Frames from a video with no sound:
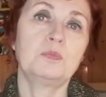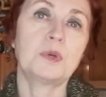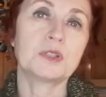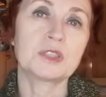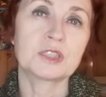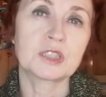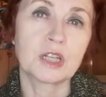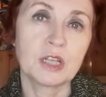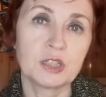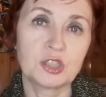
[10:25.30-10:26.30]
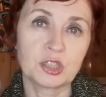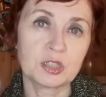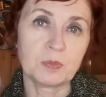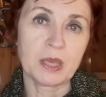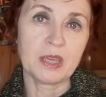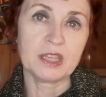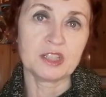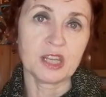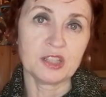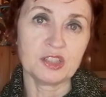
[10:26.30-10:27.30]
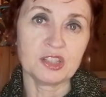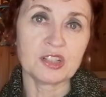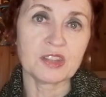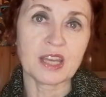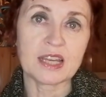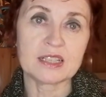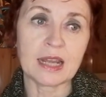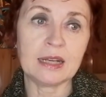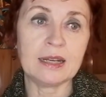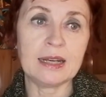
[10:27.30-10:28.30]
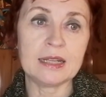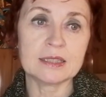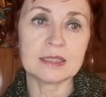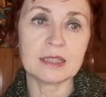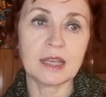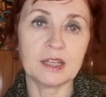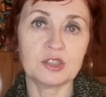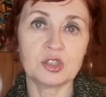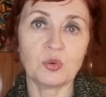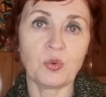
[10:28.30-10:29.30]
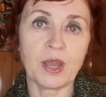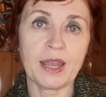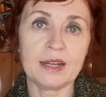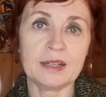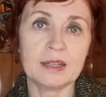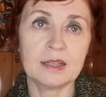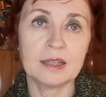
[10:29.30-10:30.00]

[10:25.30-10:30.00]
but just paying attention to that and listening to when,